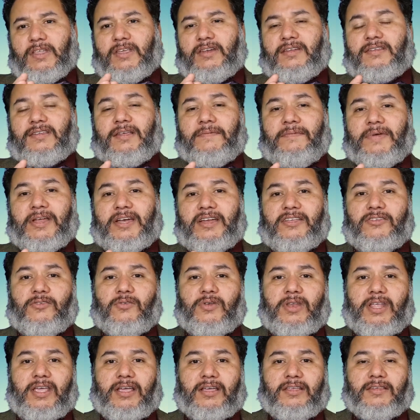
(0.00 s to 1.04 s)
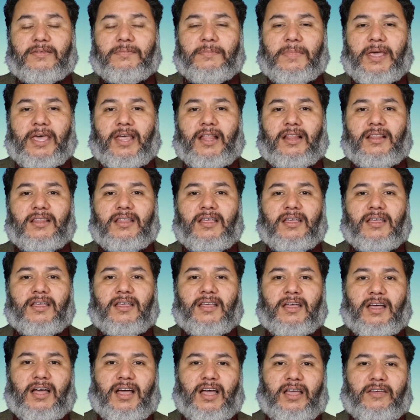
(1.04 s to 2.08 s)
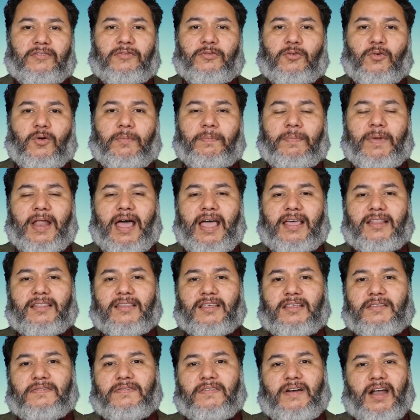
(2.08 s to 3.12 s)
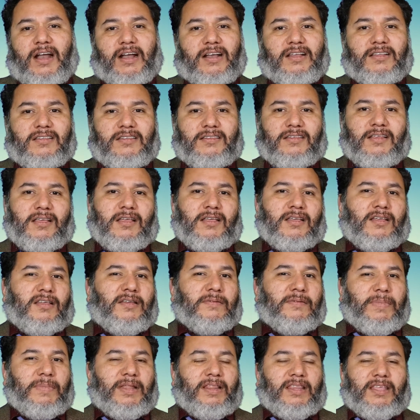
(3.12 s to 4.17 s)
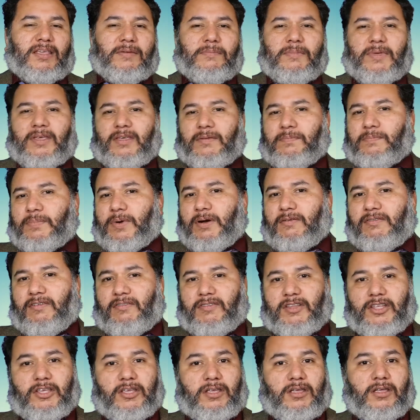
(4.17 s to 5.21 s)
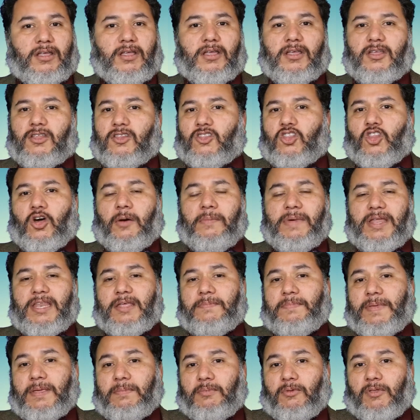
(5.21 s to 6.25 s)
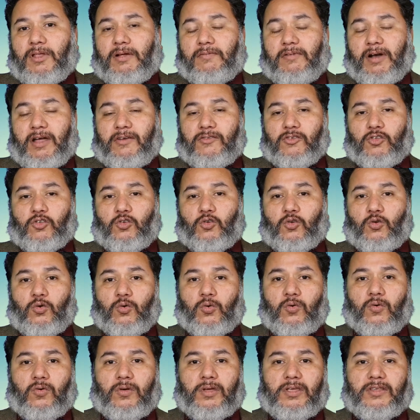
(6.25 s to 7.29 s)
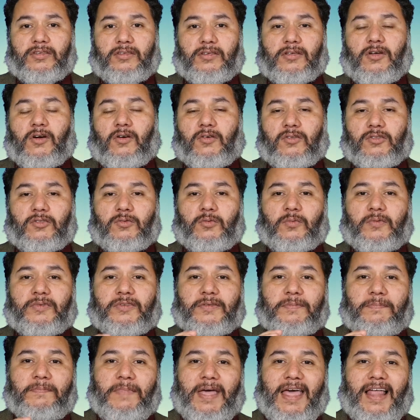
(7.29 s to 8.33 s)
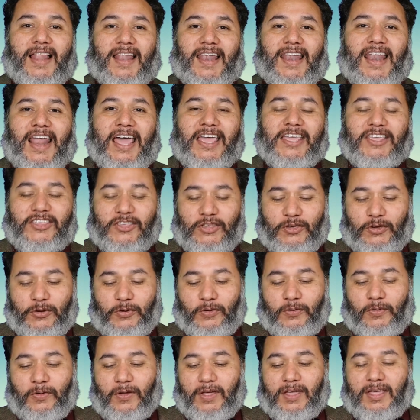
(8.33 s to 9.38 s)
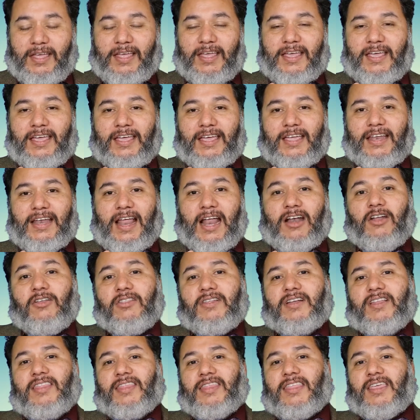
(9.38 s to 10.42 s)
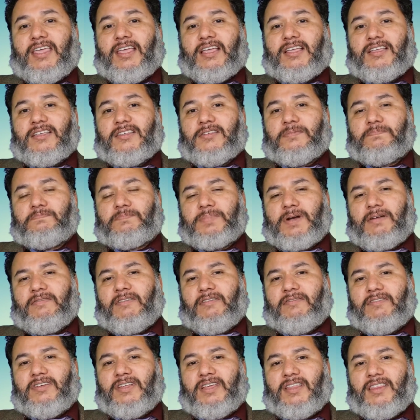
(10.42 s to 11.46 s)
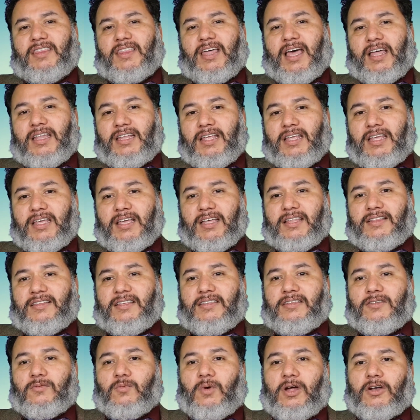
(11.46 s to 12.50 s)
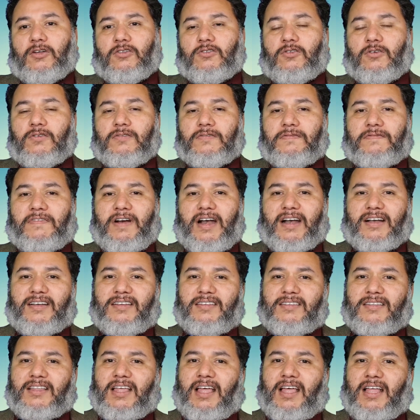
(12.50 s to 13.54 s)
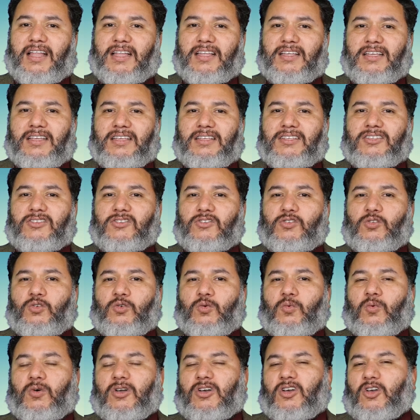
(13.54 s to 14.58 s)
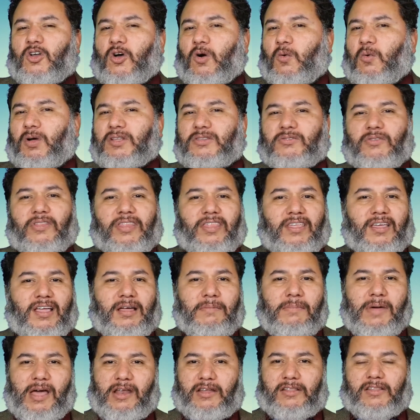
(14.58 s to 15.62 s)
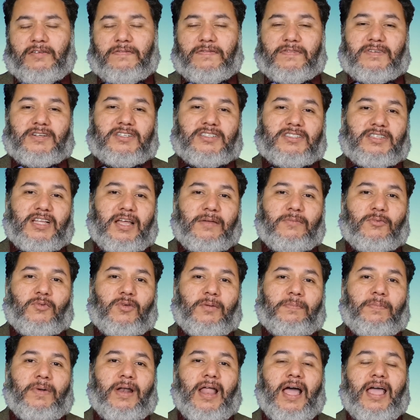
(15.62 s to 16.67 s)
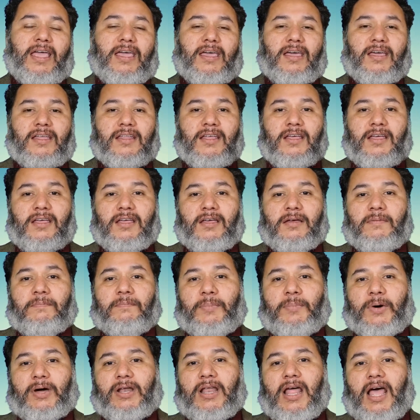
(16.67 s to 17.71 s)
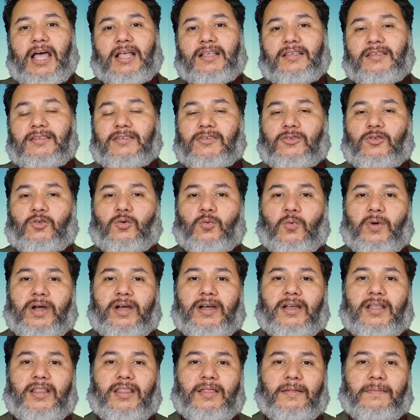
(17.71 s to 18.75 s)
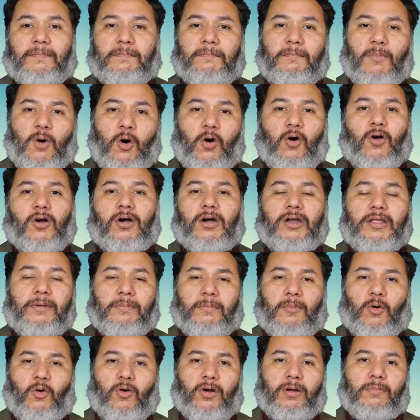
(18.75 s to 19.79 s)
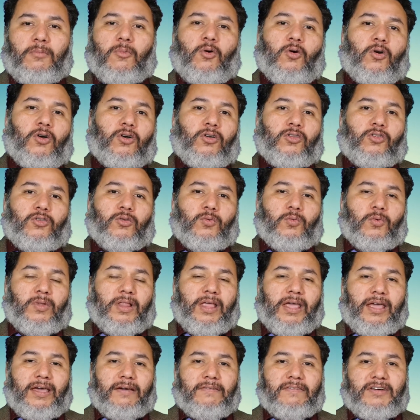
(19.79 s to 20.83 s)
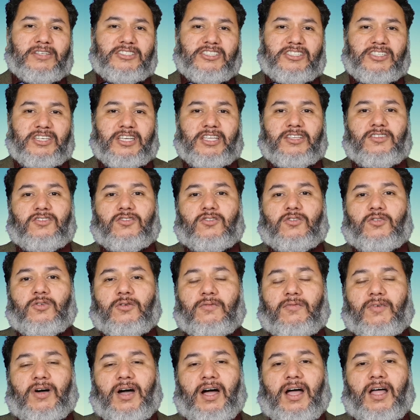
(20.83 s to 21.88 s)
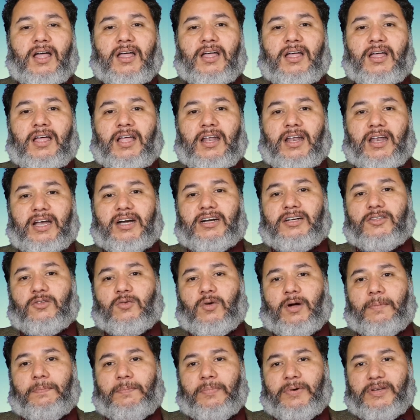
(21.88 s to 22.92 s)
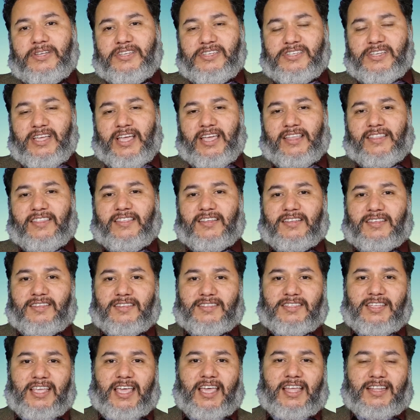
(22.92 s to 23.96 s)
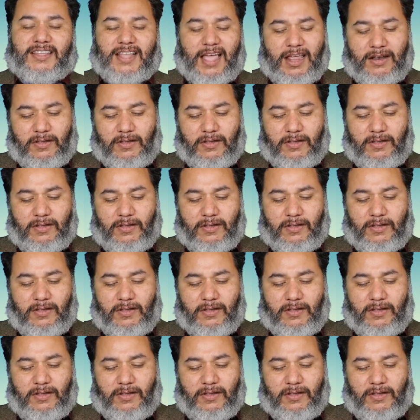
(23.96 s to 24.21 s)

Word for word: It is a very unique smell. Uh, if you apply this fragrance, believe me, probably not many people around you is going to smell like you. And another thing is probably that this is one of those fragrances that you will know what to think about it the first time you apply it, but as you wear it more and more and more, you will have a chance to uh, learn to appreciate the scent.